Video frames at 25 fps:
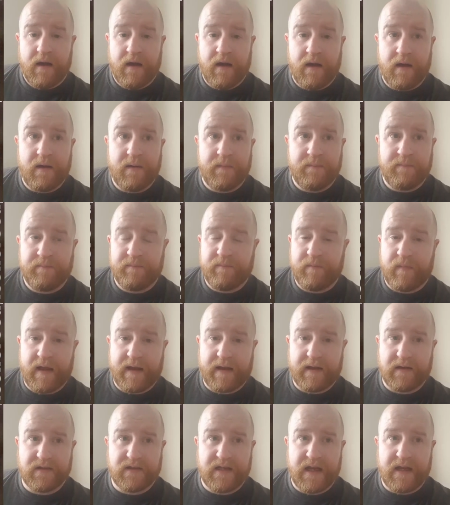
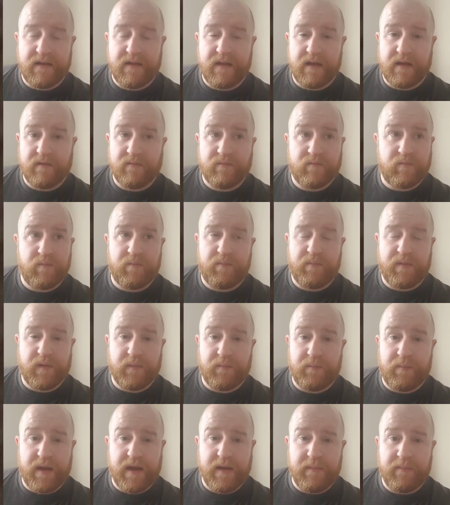Like I say, the
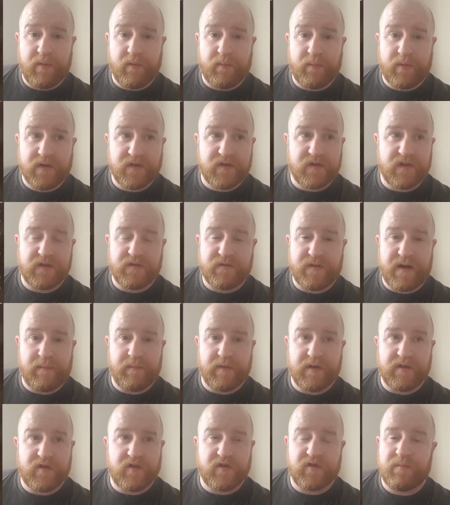people, prisoners'
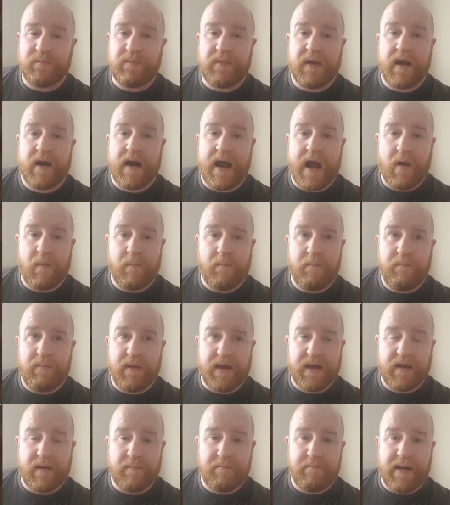families, doesn't matter how
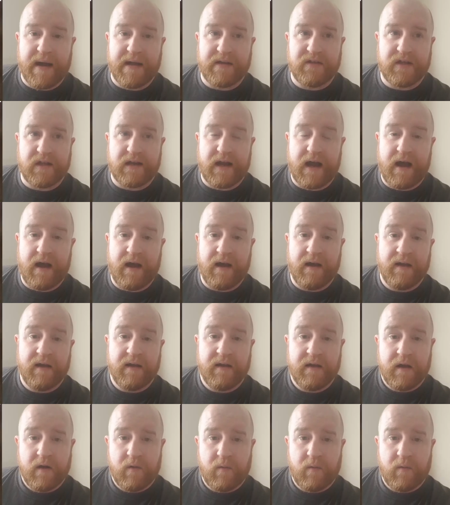big and bad you are.